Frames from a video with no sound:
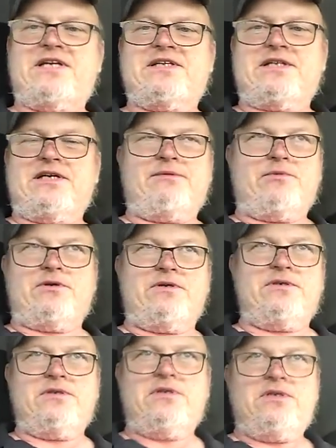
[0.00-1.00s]
delimber,
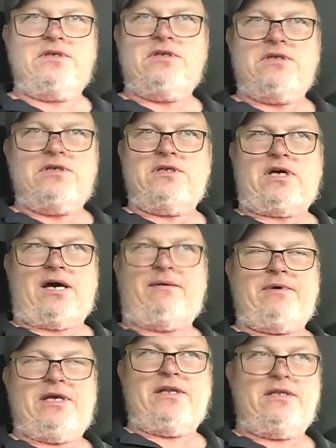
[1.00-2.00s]
I
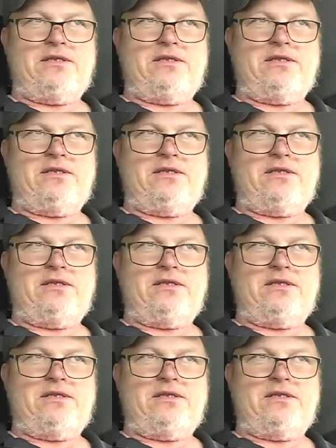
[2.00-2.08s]
mean,